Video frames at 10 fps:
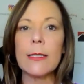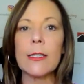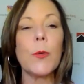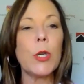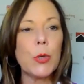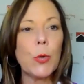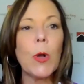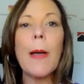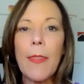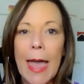so you talk
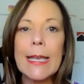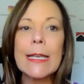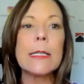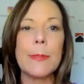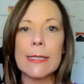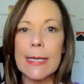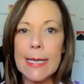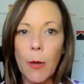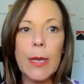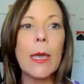about that intimacy
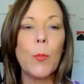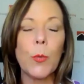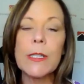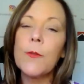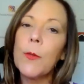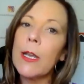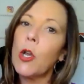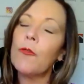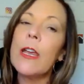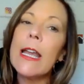going inwards, if we're
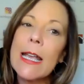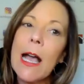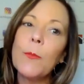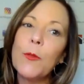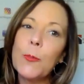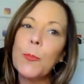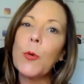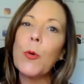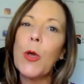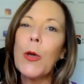not really
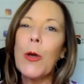comfortable